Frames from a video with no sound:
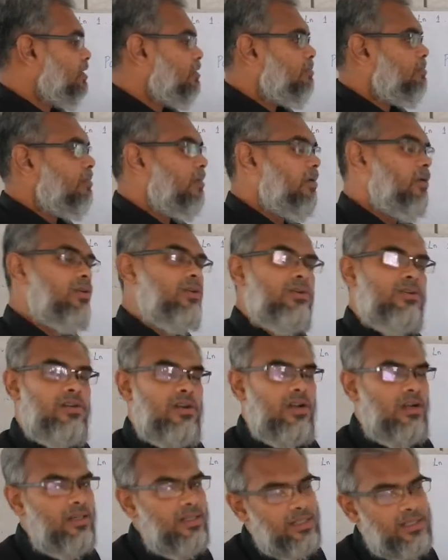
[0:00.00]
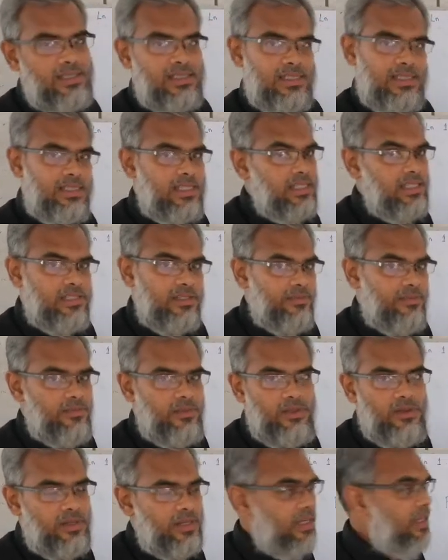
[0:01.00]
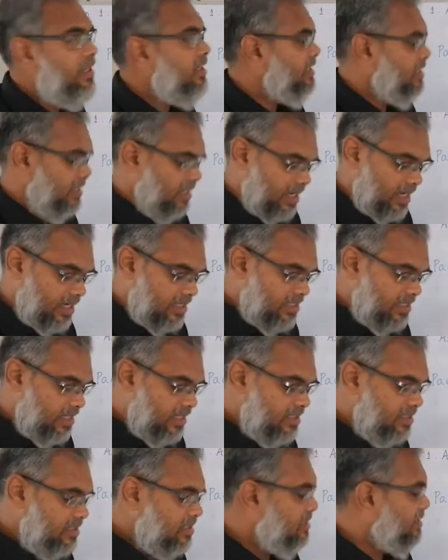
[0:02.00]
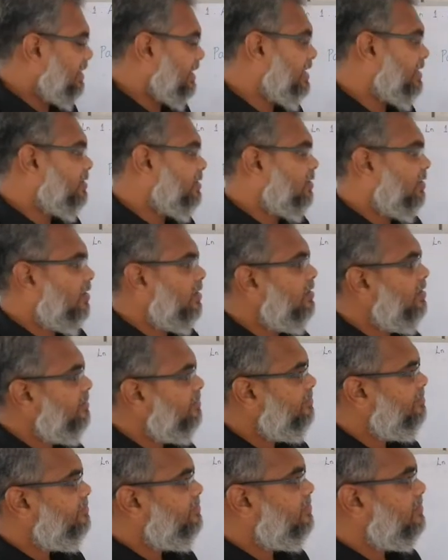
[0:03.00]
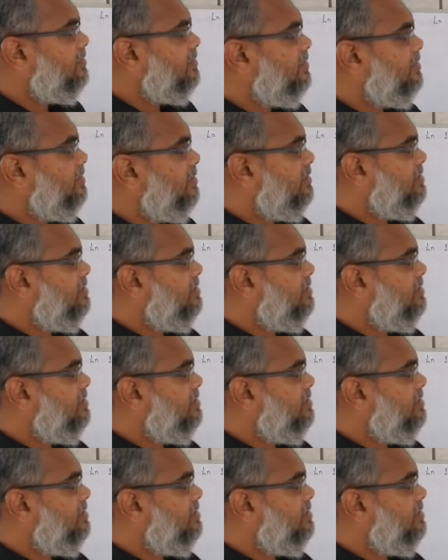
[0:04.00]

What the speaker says: monocot seed. Okay, I'll just recall.